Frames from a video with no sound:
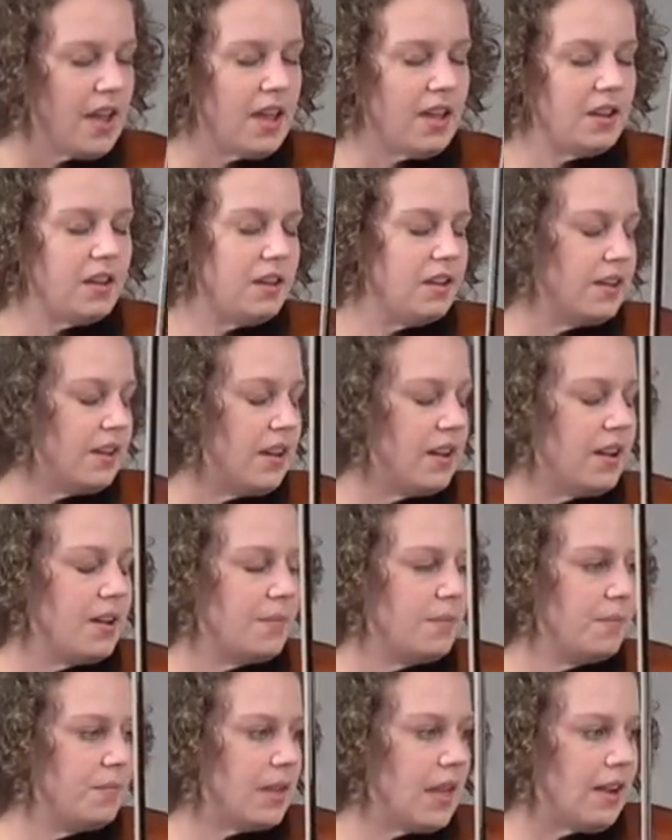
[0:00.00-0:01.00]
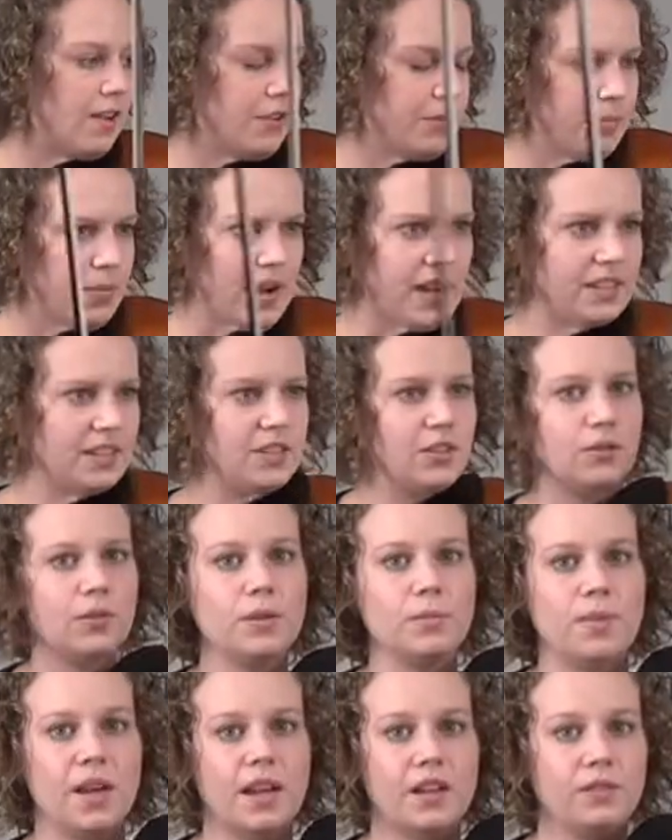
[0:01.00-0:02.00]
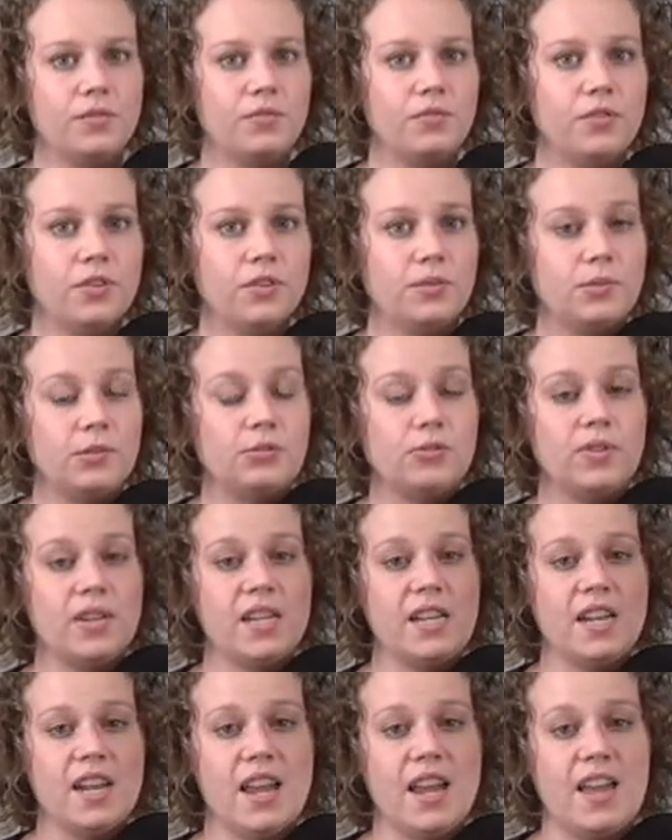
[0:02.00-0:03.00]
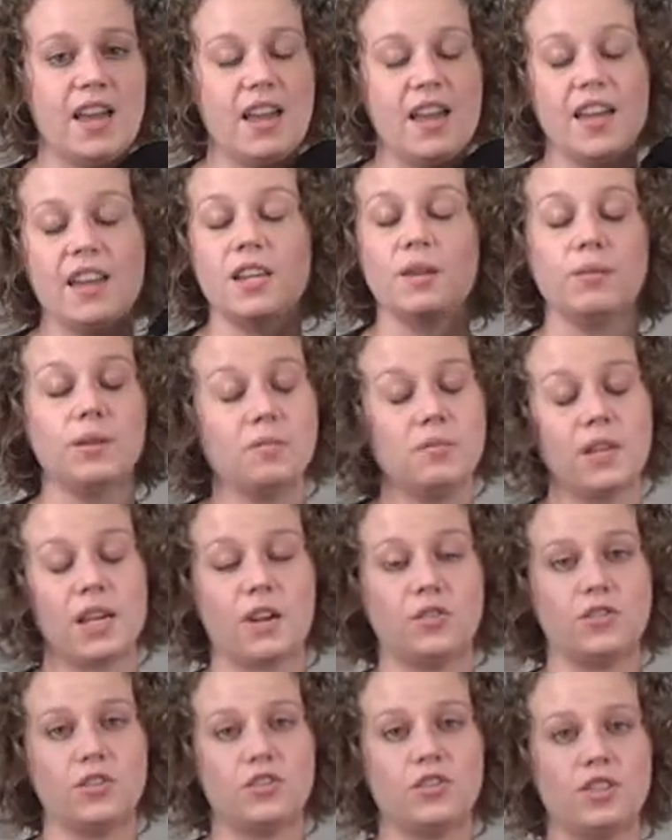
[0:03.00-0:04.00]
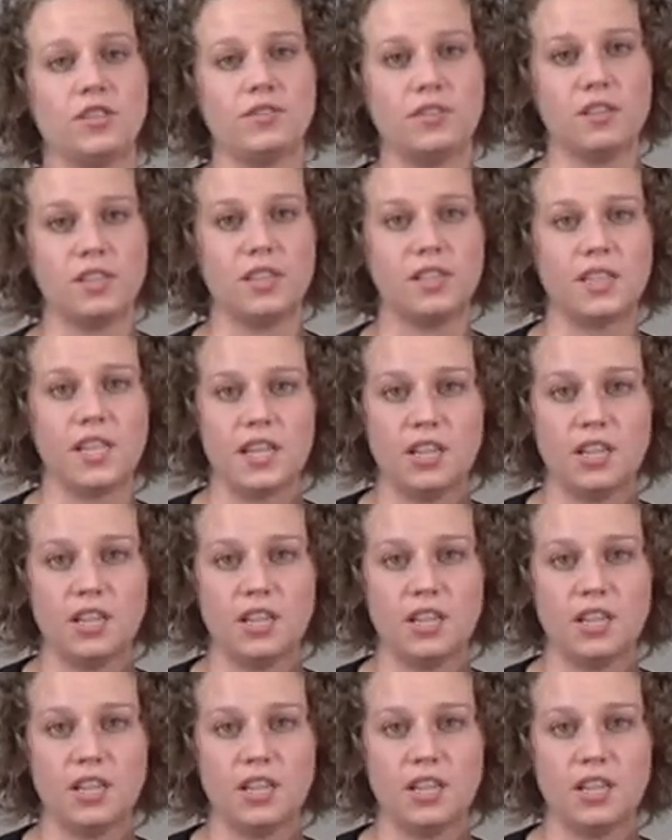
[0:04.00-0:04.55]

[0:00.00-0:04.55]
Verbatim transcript: And um, I would practice going back and forth between anywhere we have to shift in this